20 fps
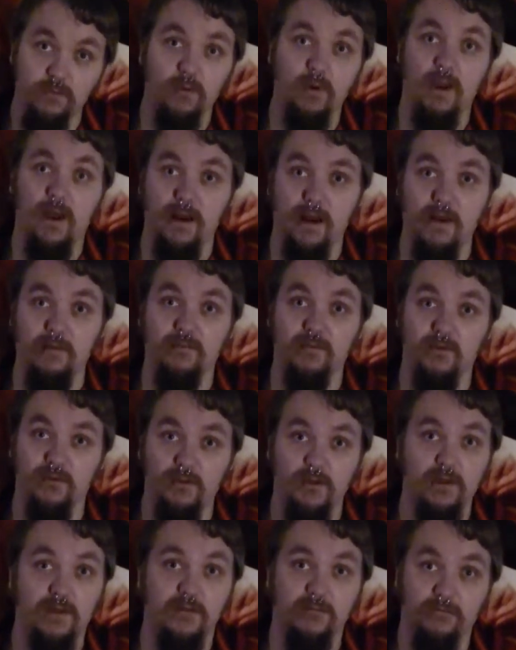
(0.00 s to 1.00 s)
throughout
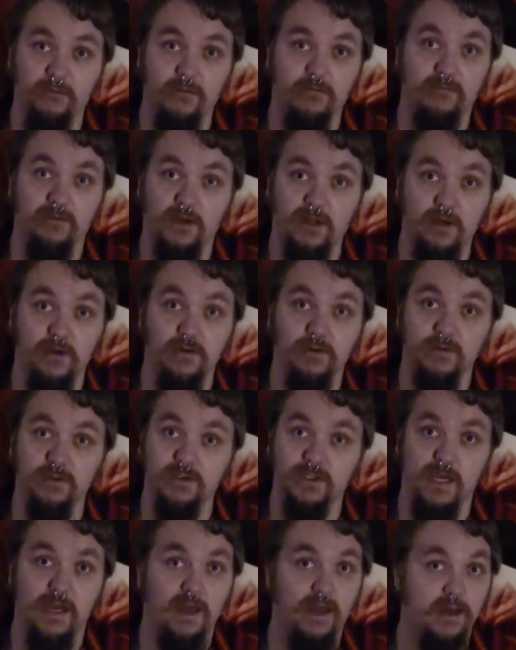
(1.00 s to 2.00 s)
everything in the further
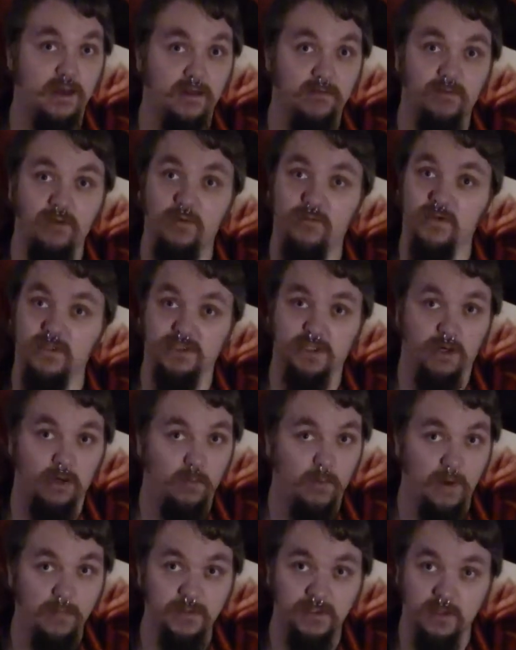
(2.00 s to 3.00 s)
videos, and if you
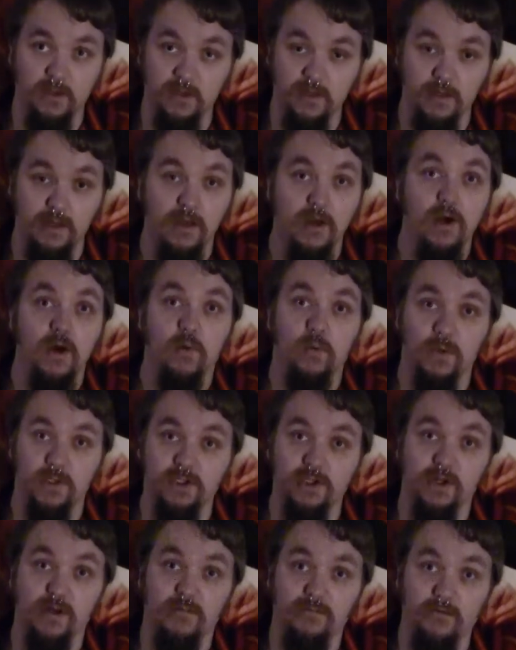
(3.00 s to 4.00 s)
visit our website,
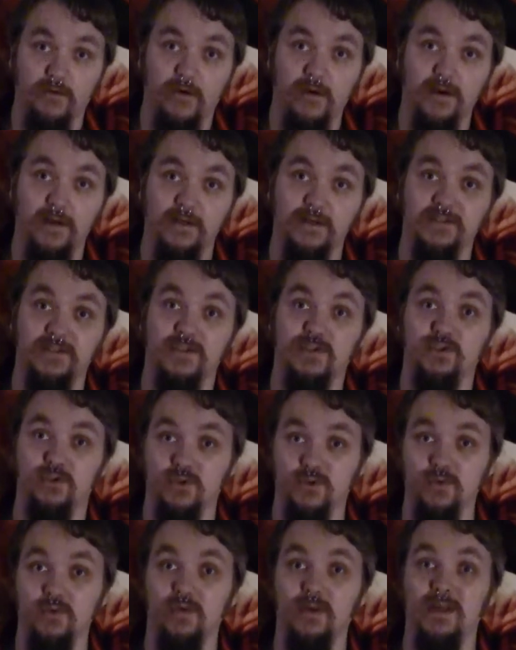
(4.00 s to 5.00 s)
what you're going to find is a
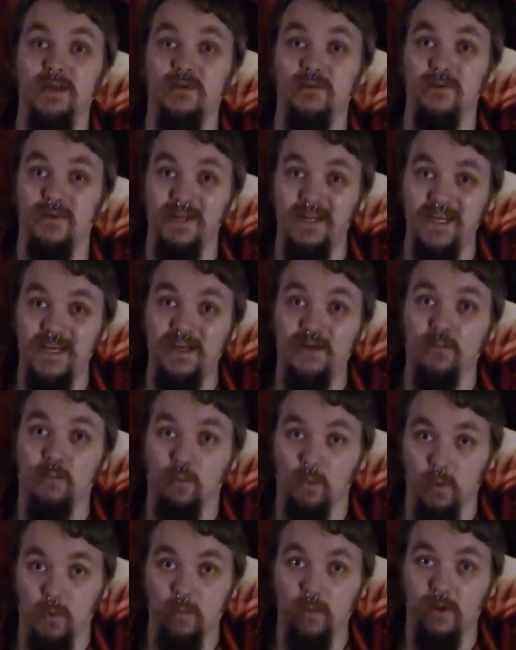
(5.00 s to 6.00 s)
truly
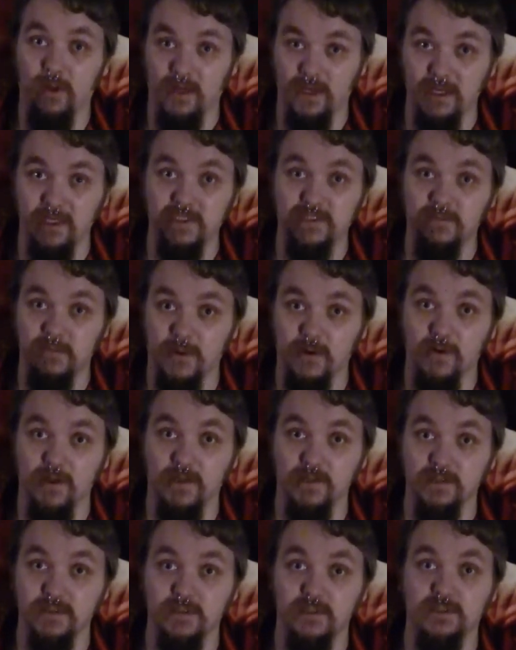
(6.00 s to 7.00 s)
unique role-playing
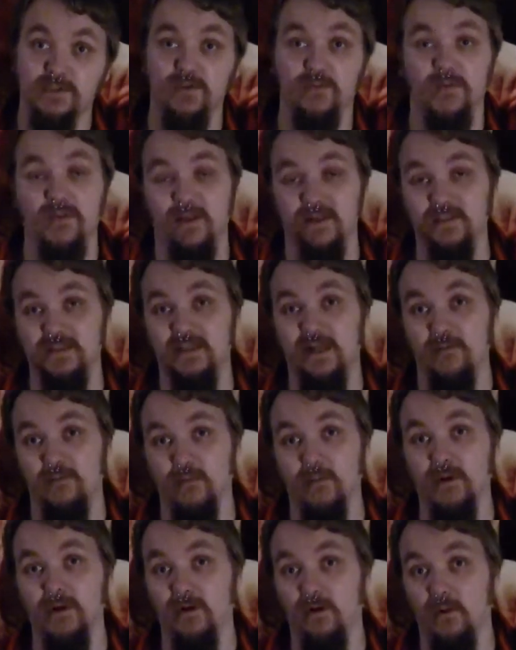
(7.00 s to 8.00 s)
experience, something that's
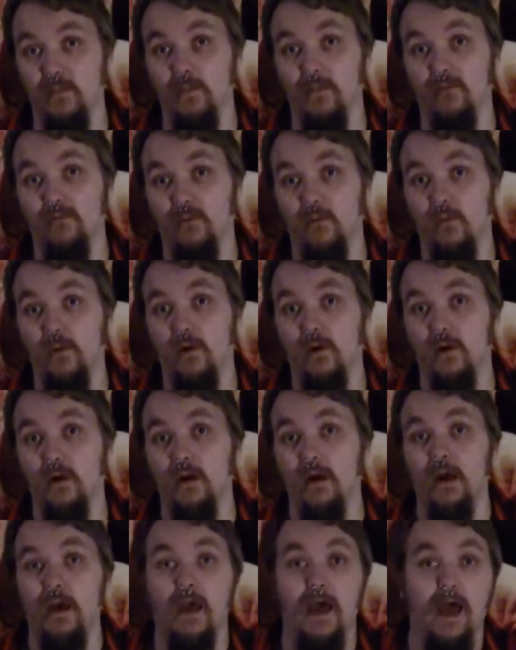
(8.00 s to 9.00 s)
never been done before.
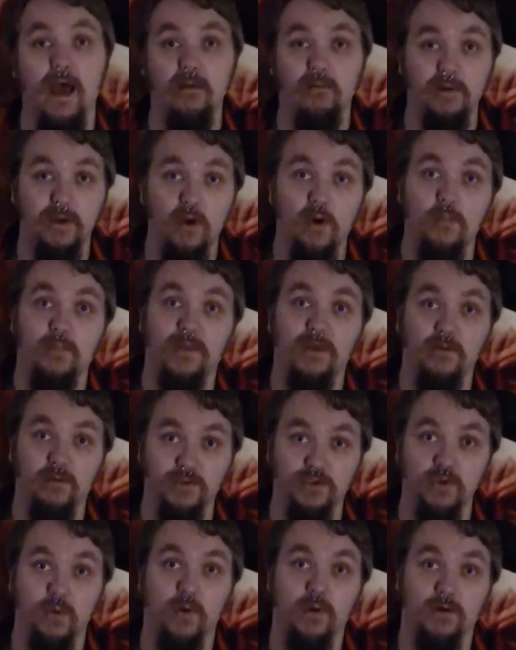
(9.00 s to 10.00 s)
And we hope that
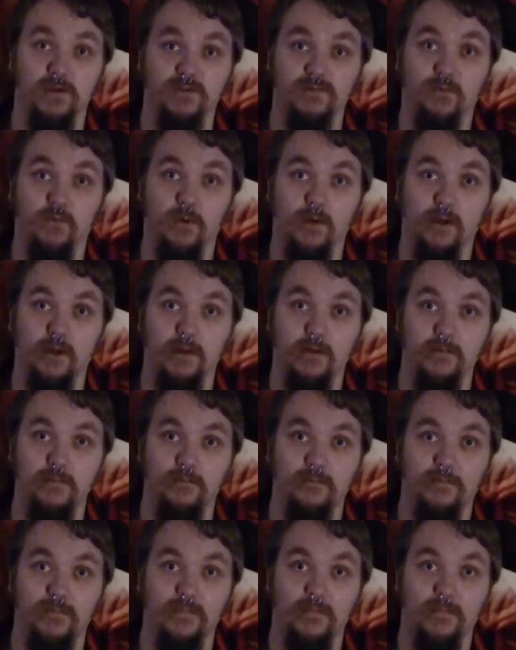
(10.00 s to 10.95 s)
you'll join us for it.